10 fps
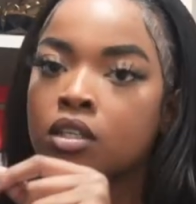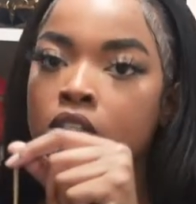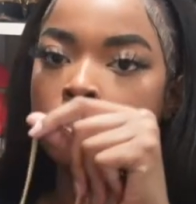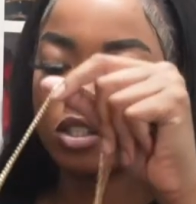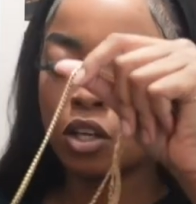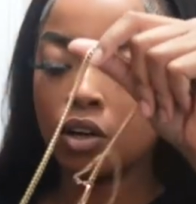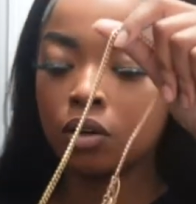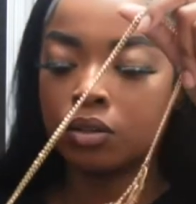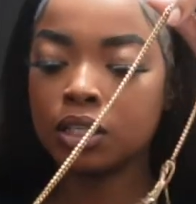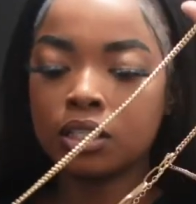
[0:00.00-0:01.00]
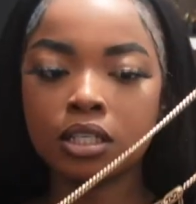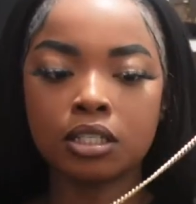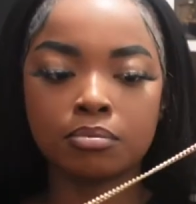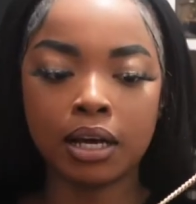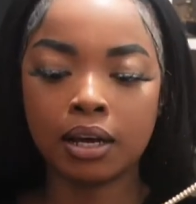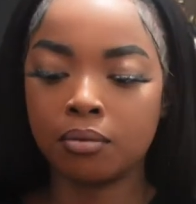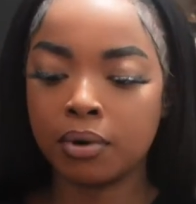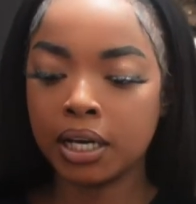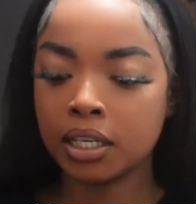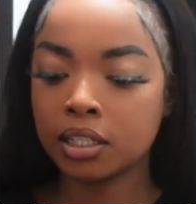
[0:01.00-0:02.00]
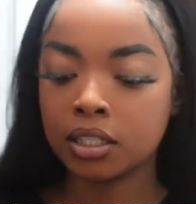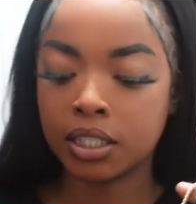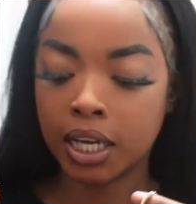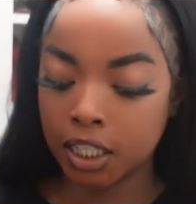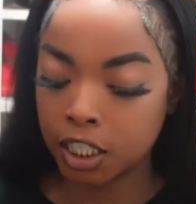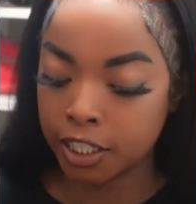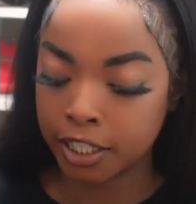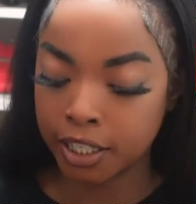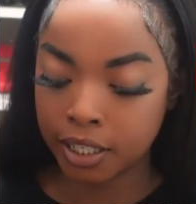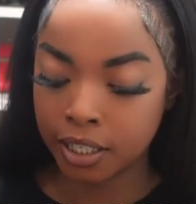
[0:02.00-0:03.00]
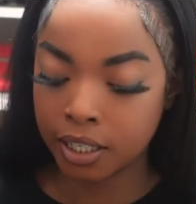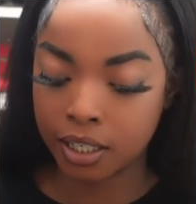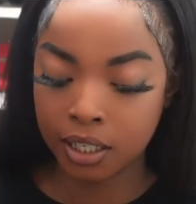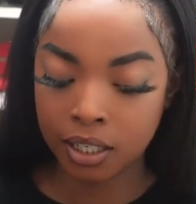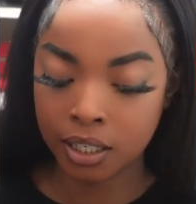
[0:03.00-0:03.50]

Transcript: So this is my regular...